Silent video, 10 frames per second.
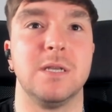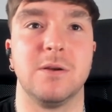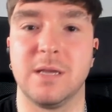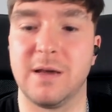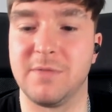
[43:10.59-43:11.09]
You
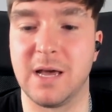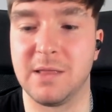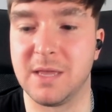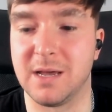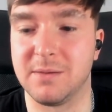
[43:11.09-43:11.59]
know, you have
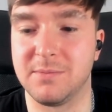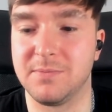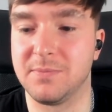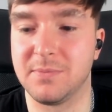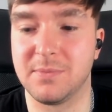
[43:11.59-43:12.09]
that that
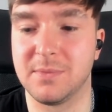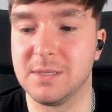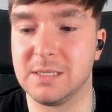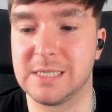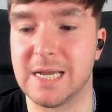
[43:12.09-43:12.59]

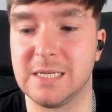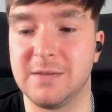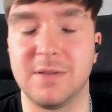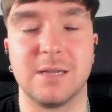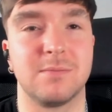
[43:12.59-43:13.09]

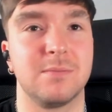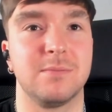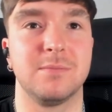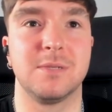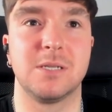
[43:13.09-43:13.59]
scientific
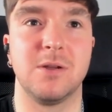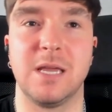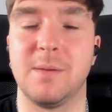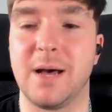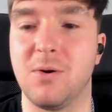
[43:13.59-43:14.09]

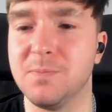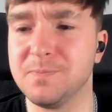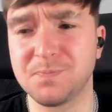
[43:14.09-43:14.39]
study about